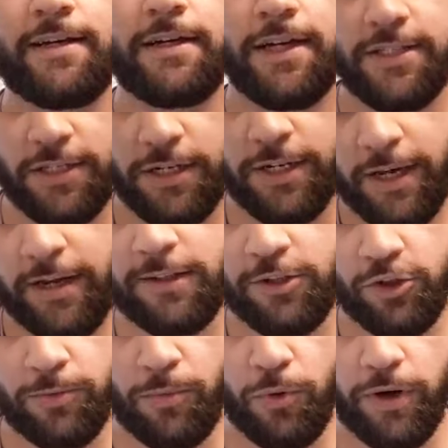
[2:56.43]
it's going to cut a
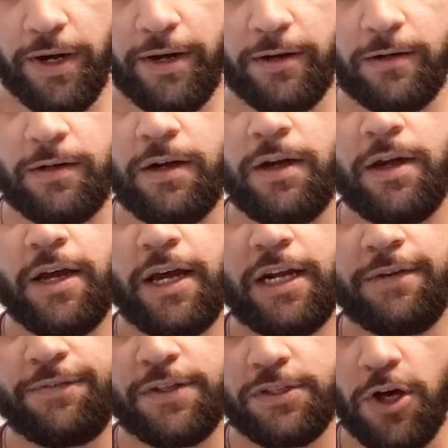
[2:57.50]
little more hair,
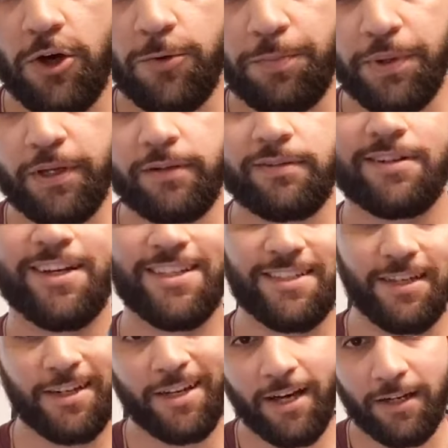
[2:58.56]
and if it's open, it's
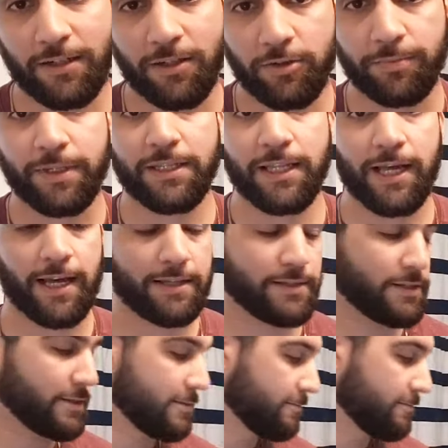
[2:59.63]
going to cut a little bit less.